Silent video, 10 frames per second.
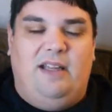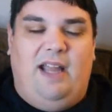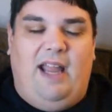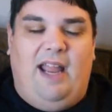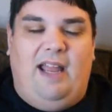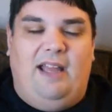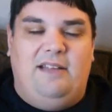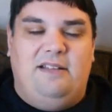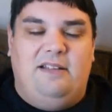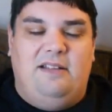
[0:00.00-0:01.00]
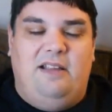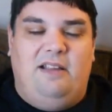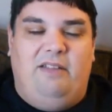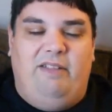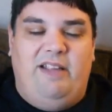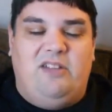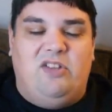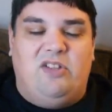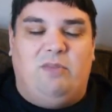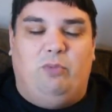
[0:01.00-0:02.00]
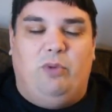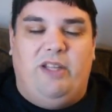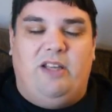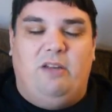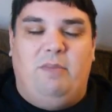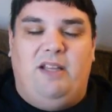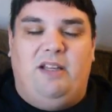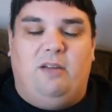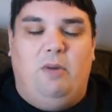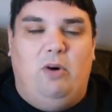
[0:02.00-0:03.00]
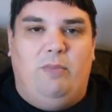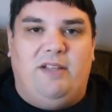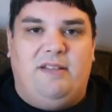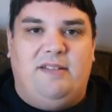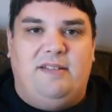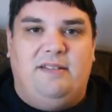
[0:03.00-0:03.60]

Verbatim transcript: and it leads to some really comedic moments.